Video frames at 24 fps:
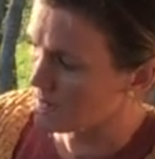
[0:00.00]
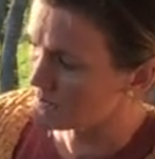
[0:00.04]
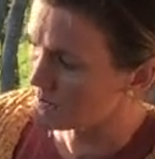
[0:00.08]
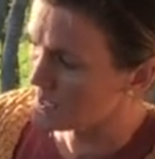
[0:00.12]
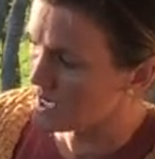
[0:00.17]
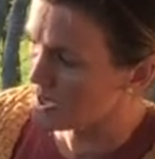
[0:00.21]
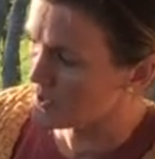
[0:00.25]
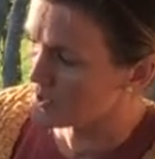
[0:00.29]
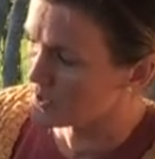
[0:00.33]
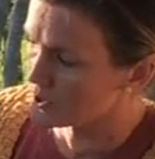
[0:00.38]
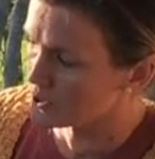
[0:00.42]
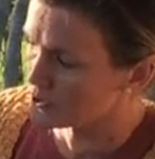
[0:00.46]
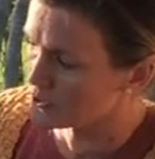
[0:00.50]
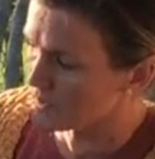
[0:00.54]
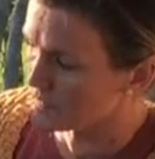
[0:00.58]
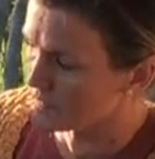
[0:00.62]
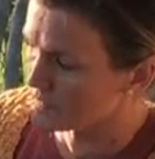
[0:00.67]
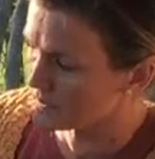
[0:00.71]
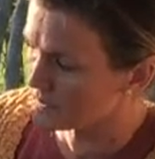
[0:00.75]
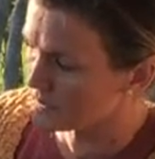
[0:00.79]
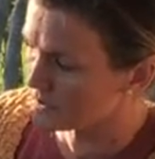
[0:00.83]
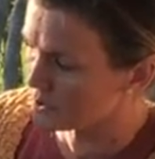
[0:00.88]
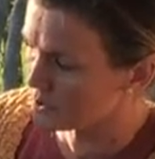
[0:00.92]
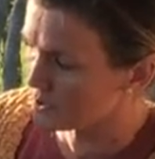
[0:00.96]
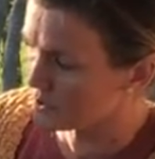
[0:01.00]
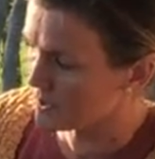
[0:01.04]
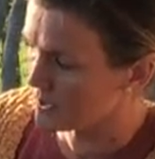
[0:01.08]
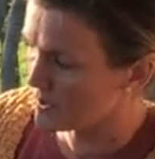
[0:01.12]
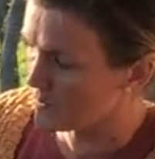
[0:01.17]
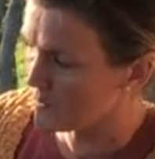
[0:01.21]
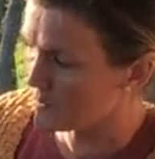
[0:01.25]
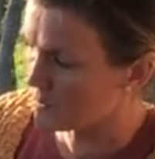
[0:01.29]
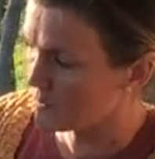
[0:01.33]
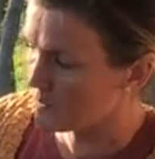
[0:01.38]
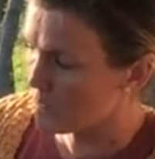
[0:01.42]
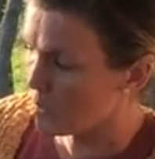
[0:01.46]
down a truffula tree
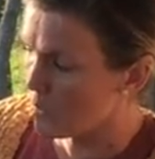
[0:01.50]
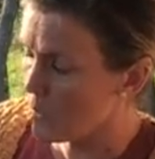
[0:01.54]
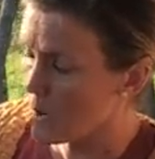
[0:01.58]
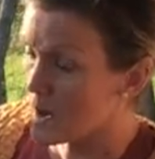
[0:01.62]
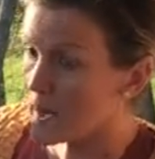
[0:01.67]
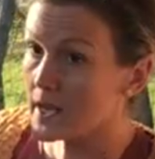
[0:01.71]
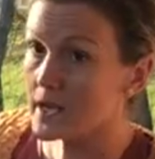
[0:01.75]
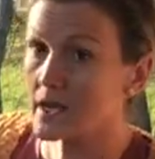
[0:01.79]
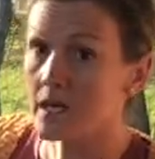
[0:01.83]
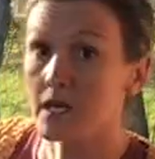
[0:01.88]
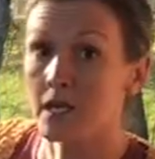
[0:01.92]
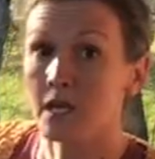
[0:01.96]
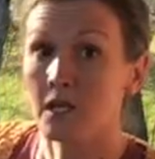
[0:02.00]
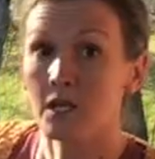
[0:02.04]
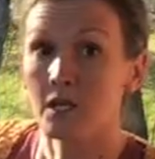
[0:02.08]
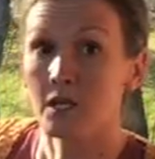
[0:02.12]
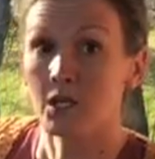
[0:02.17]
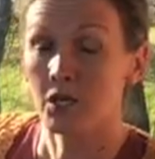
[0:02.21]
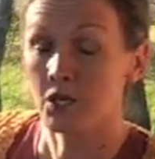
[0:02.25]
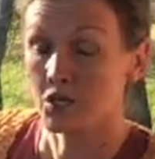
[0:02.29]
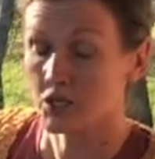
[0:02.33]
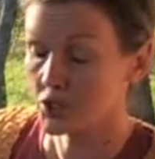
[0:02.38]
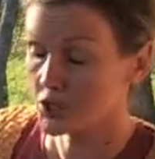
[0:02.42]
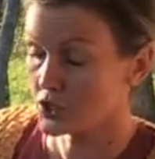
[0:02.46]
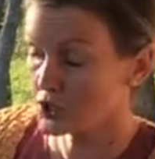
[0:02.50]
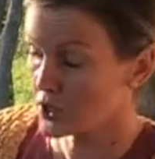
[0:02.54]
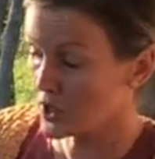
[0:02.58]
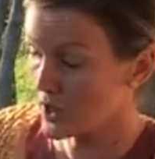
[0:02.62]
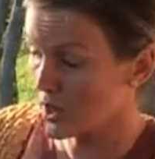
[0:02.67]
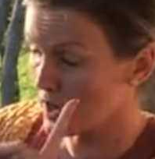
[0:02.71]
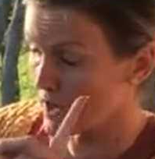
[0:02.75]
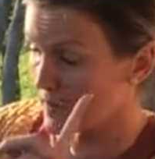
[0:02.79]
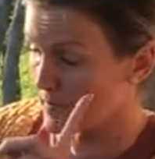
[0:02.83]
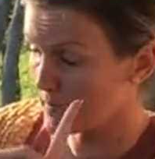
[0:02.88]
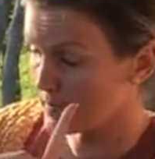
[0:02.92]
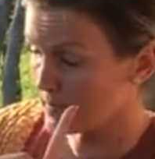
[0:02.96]
with one chop.